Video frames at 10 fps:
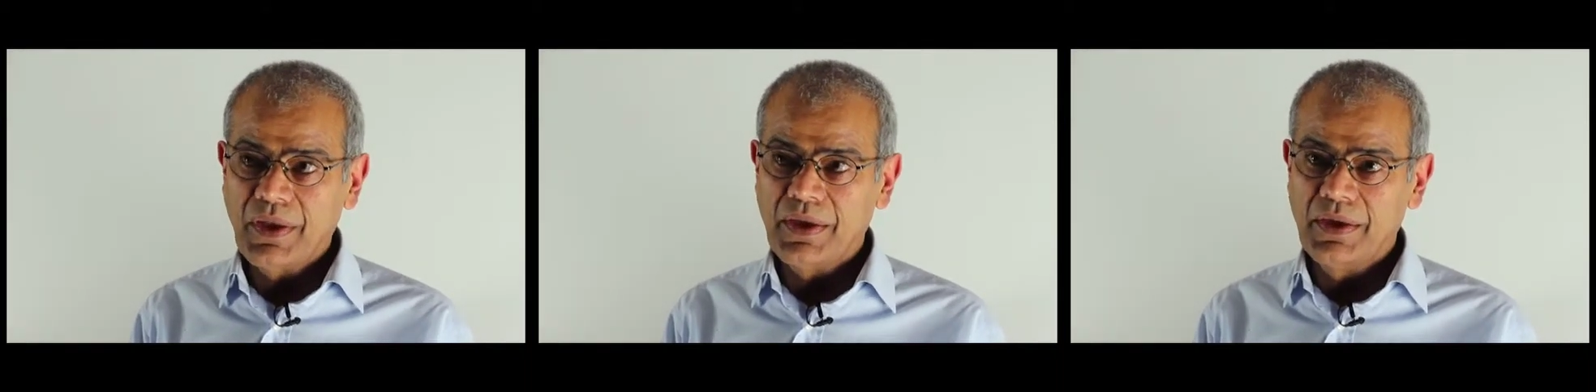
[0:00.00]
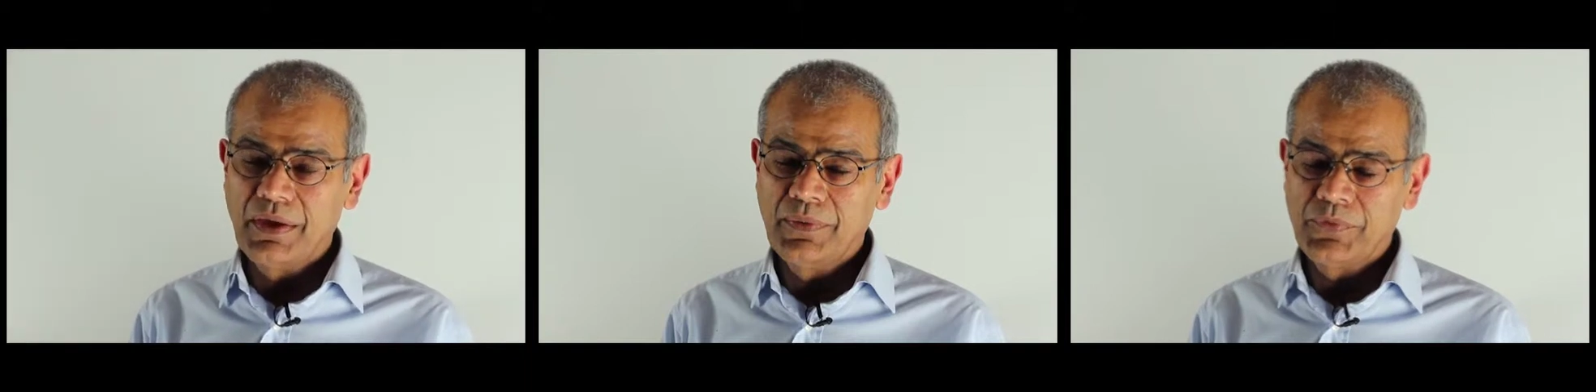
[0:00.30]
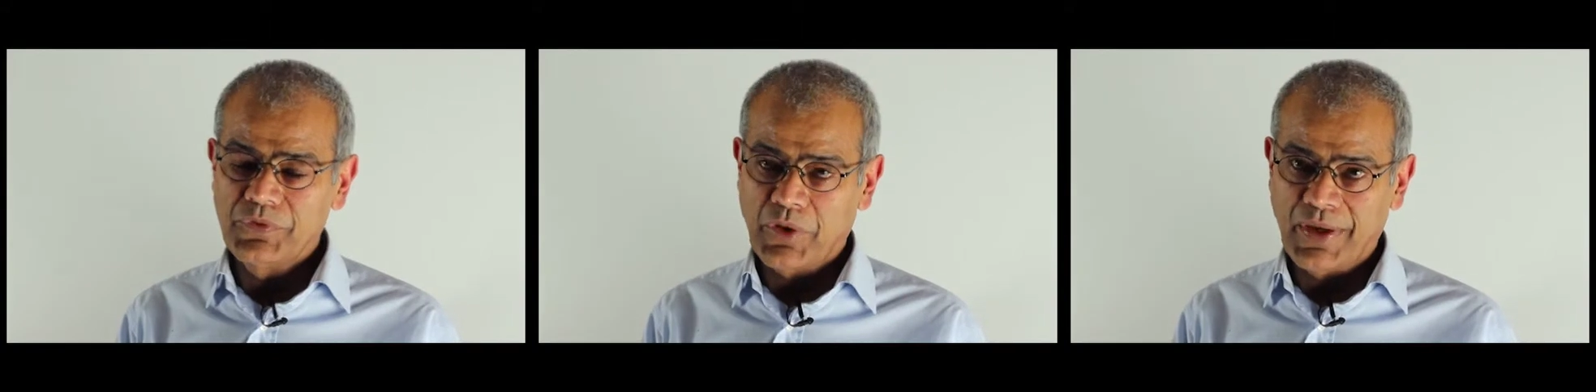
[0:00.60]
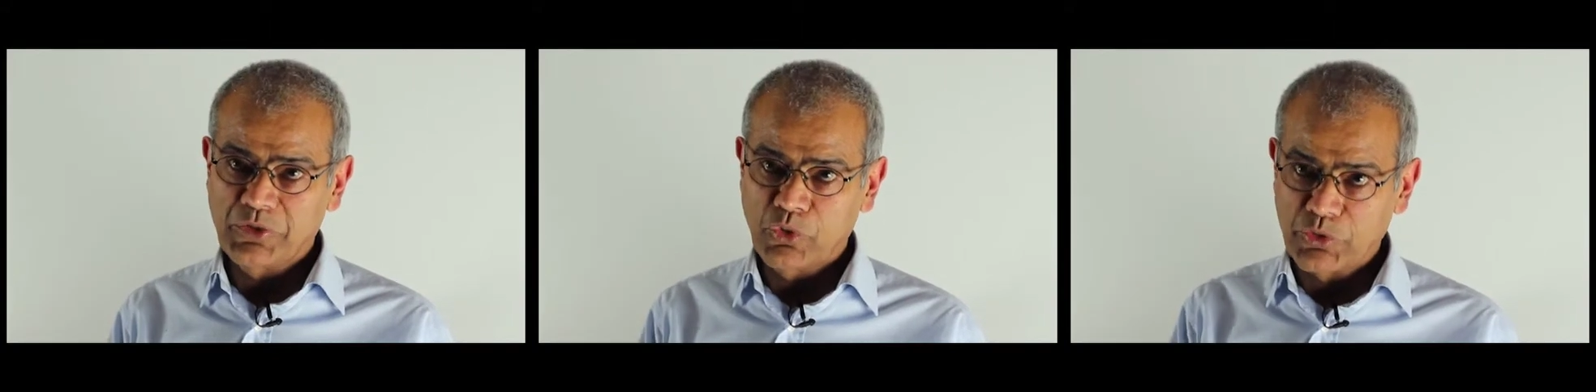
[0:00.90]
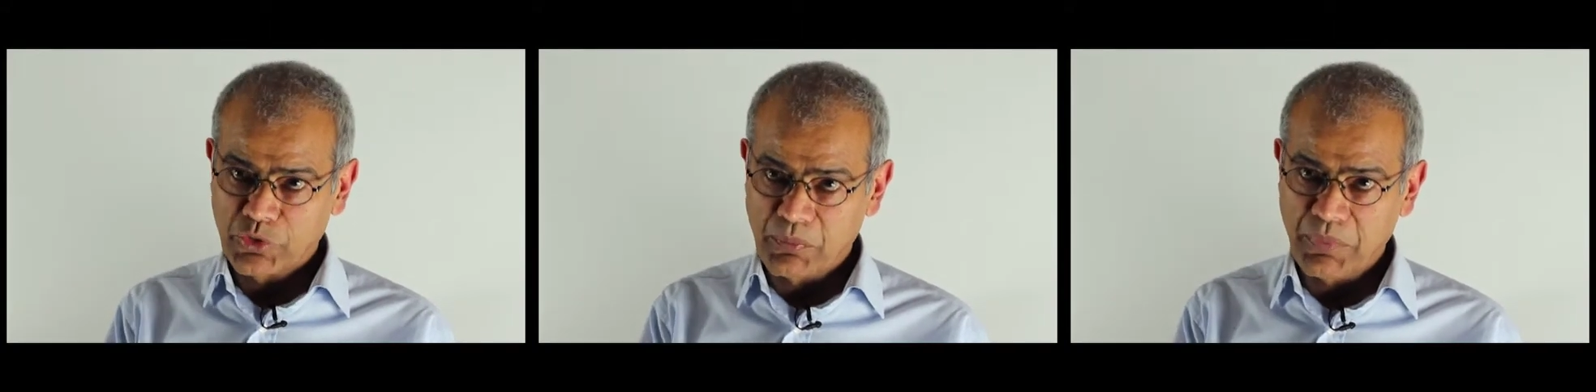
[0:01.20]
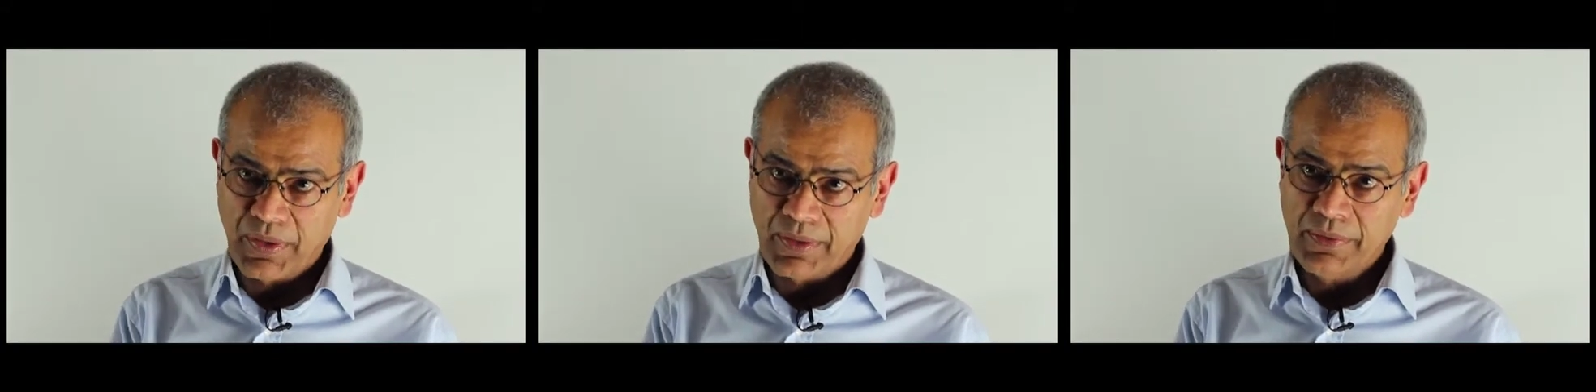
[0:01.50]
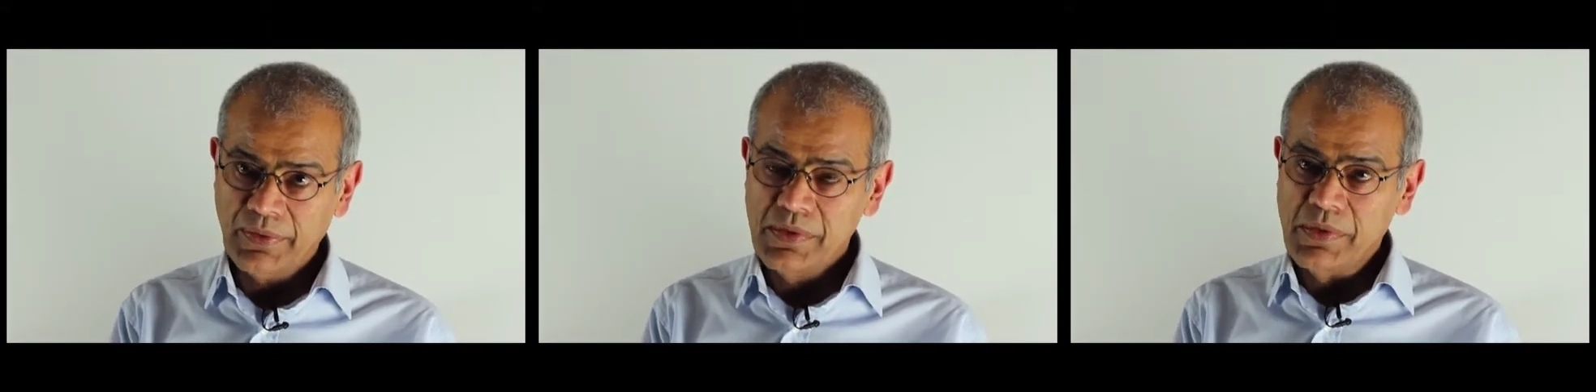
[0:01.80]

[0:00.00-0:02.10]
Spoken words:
and so I had to go to Kampala.